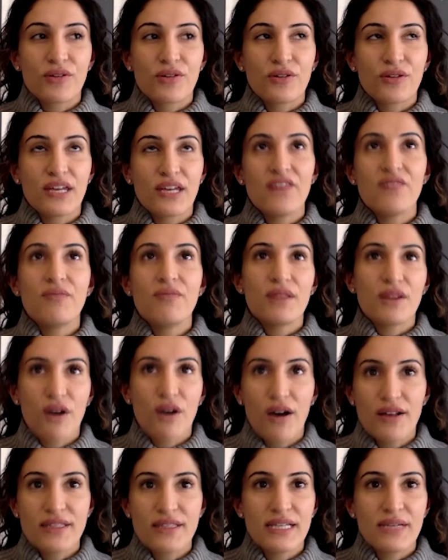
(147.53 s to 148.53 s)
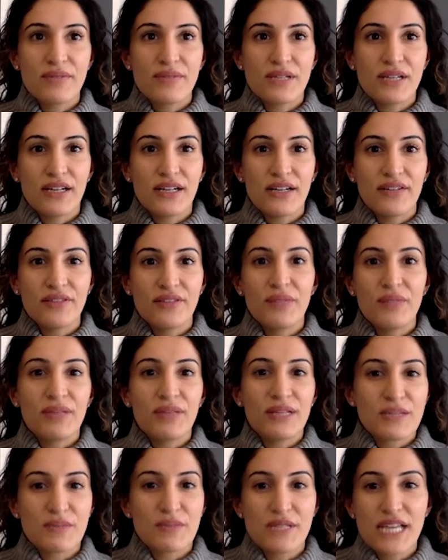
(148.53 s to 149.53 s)
gave me the concept of
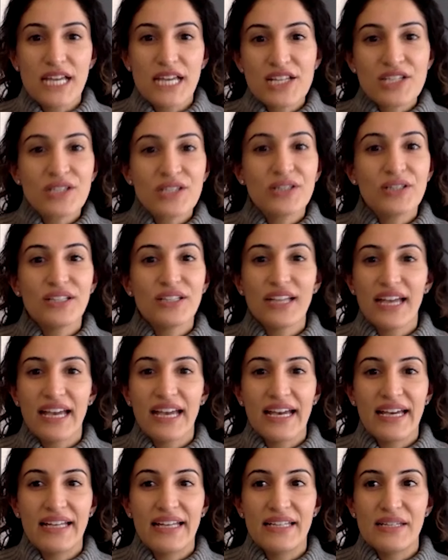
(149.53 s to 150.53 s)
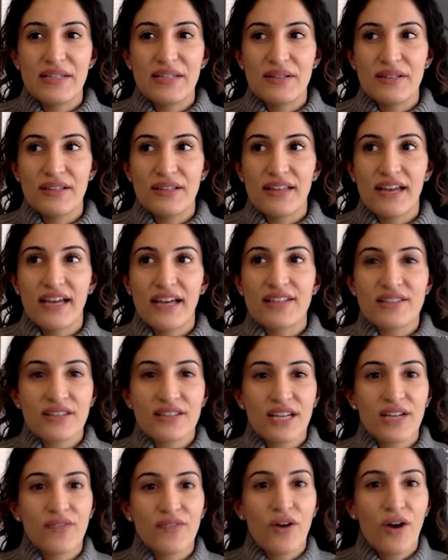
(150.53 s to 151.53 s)
limitless potential, and that
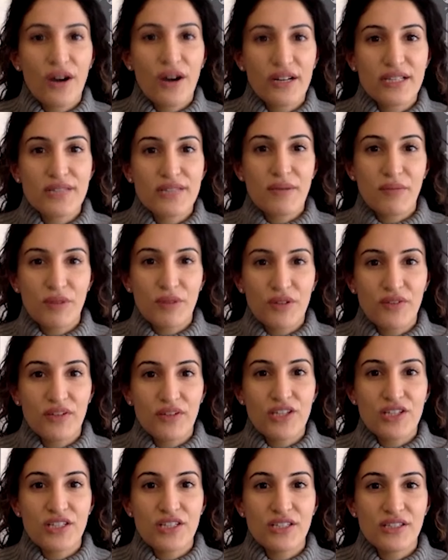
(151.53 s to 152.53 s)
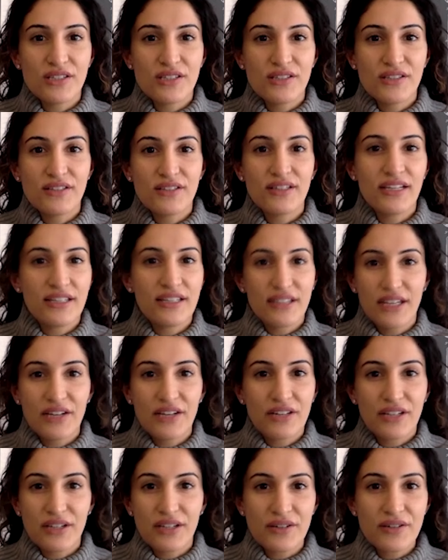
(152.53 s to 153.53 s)
kind of harnessed my motivation in later
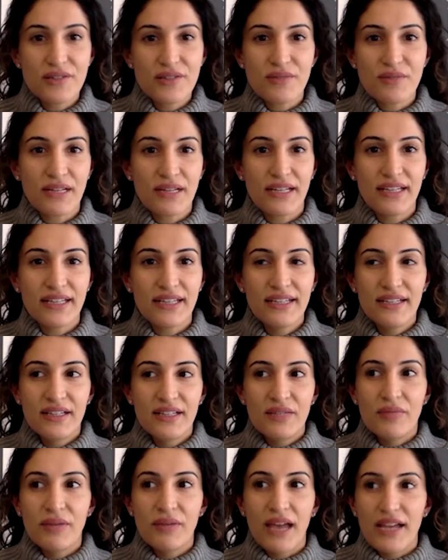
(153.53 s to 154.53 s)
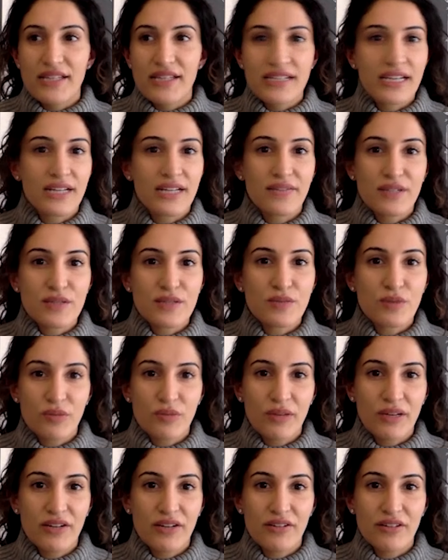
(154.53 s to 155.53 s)
years when I began to kind of explore
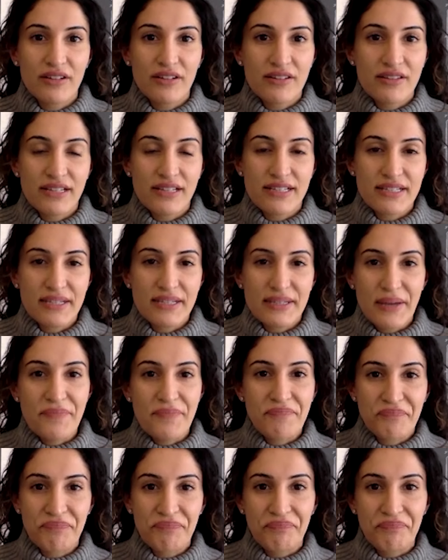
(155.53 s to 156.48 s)
my career and things like that.